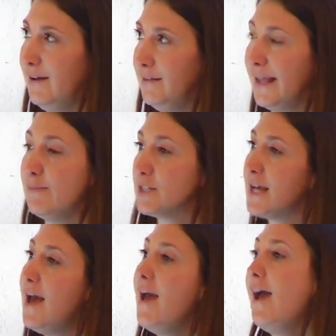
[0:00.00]

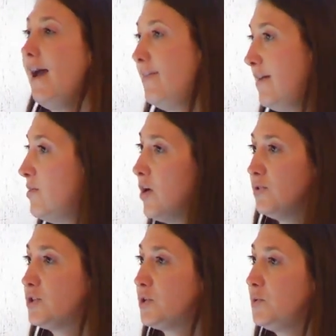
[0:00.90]
labels. And then
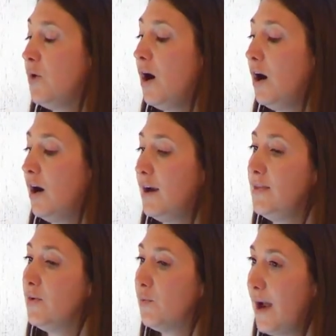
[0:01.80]
those who are
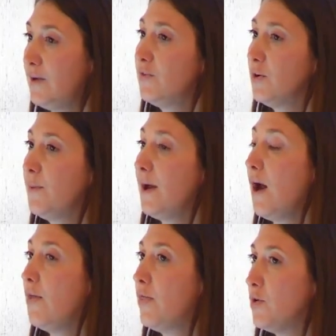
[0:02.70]
in the red group,
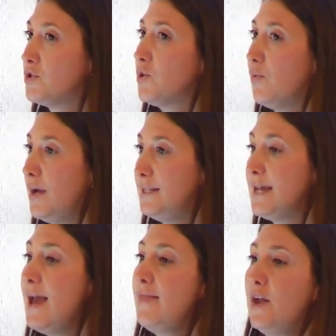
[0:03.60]
those are the ones
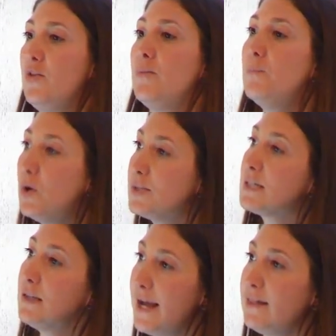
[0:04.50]
that are the
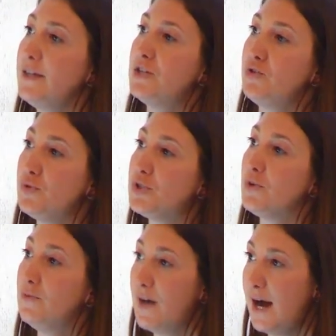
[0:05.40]
most likely to
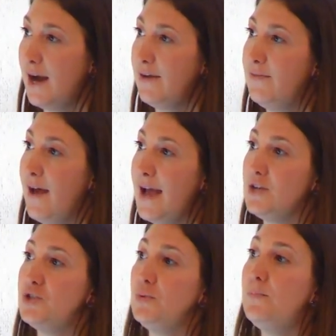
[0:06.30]
survive
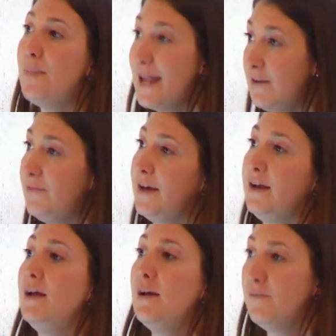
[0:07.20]
and to
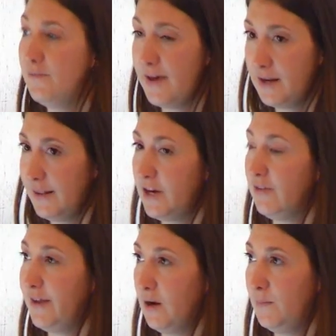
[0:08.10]
benefit from ventilator
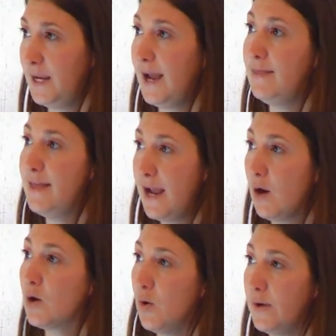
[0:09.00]
therapy, and they
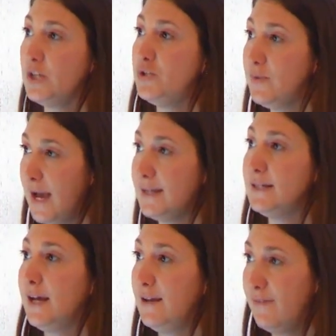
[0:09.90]
are going to
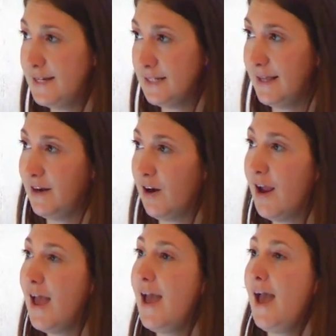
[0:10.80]
get a ventilator.
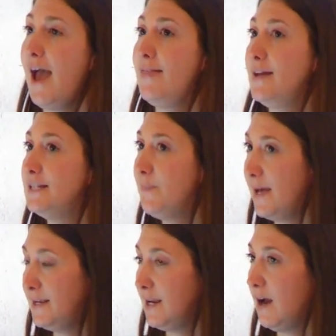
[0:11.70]
And then
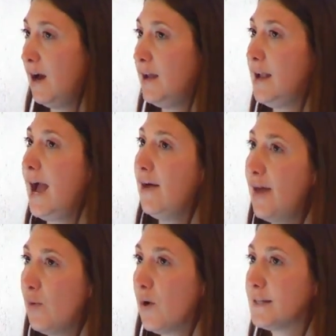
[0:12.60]
depending on how
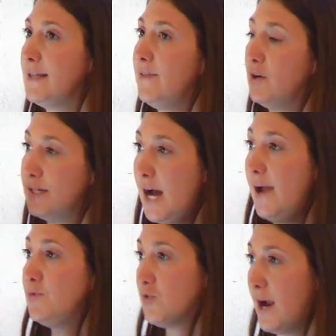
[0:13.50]
that works, then there are
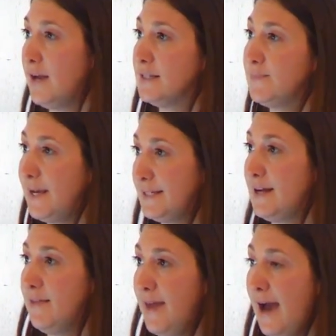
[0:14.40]
time trials
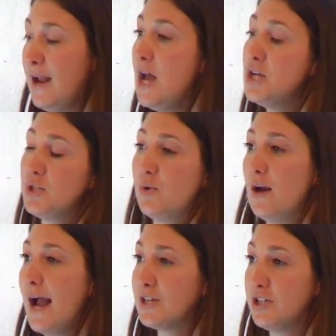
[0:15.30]
based on that. So
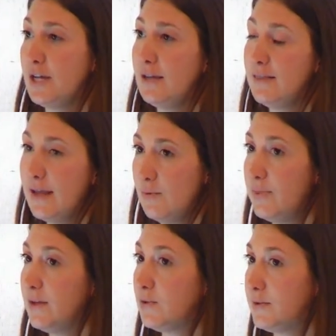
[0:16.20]
we're actually,
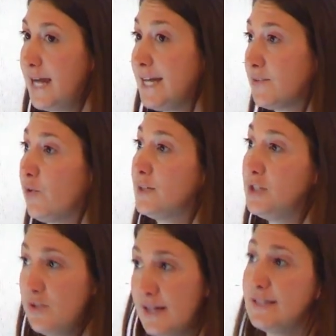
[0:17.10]
the task force
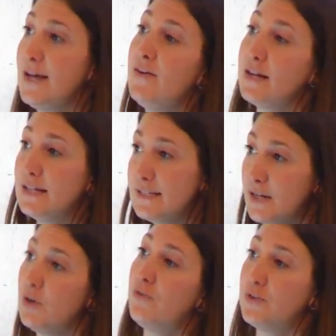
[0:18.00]
in 2007
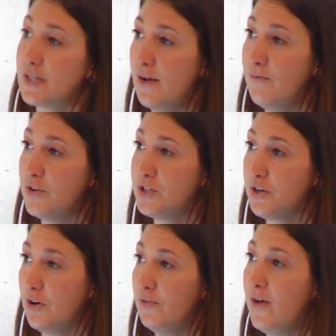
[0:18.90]
considered first come, first
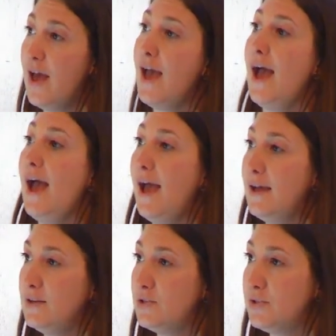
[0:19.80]
serve,
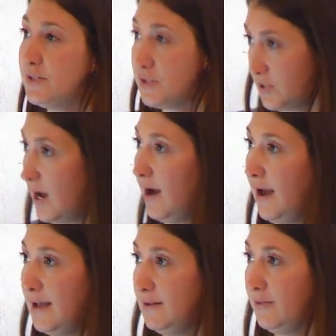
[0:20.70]
and
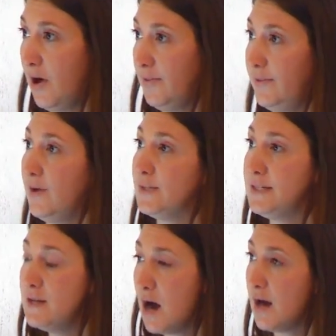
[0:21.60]
thought that that
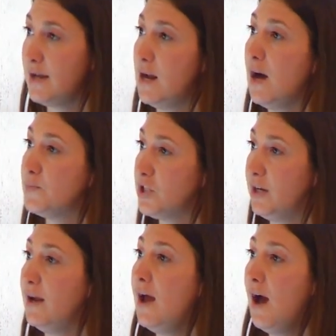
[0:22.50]
was not an
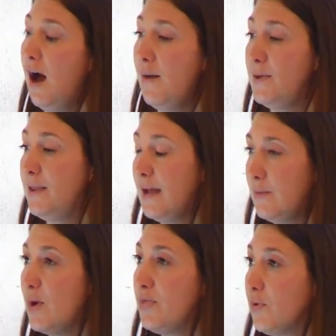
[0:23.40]
option,
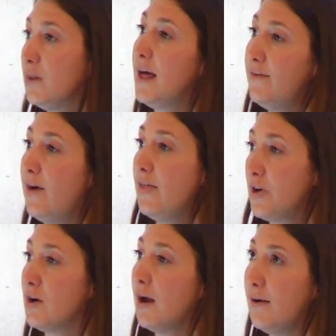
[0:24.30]
and went through a lot of
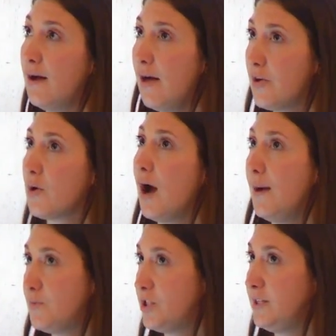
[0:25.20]
other
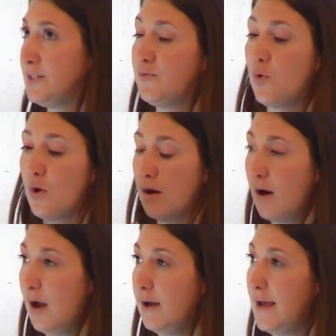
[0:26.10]
options
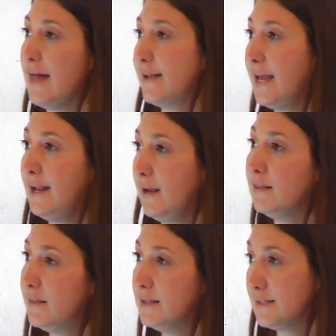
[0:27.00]
for
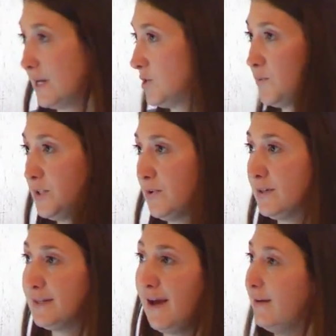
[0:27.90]
allocating this scarce
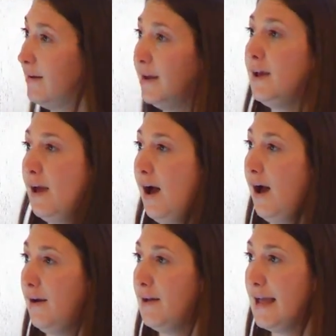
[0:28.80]
resource, and
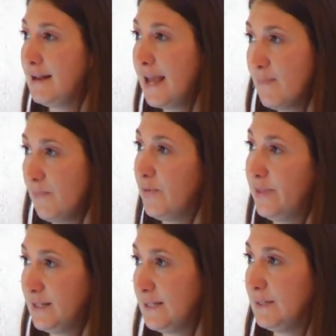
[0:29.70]
came up
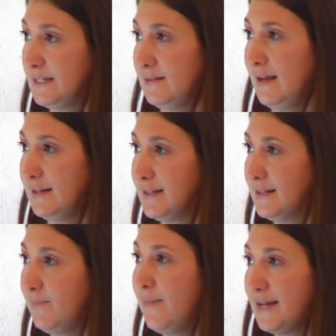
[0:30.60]
with this as
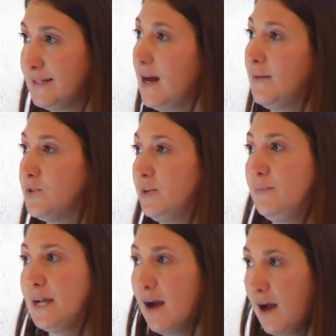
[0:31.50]
the best option
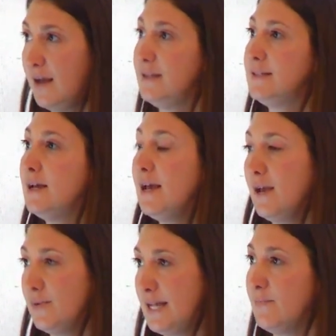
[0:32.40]
because
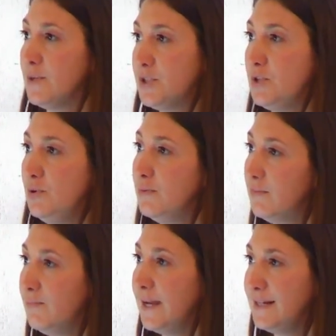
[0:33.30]
it was able to
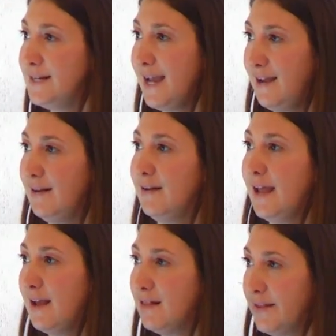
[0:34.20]
maintain
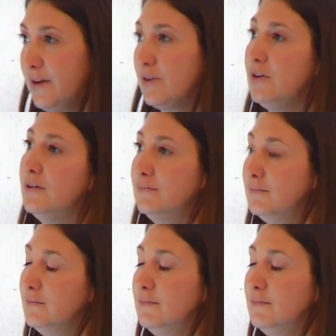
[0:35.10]
a clinical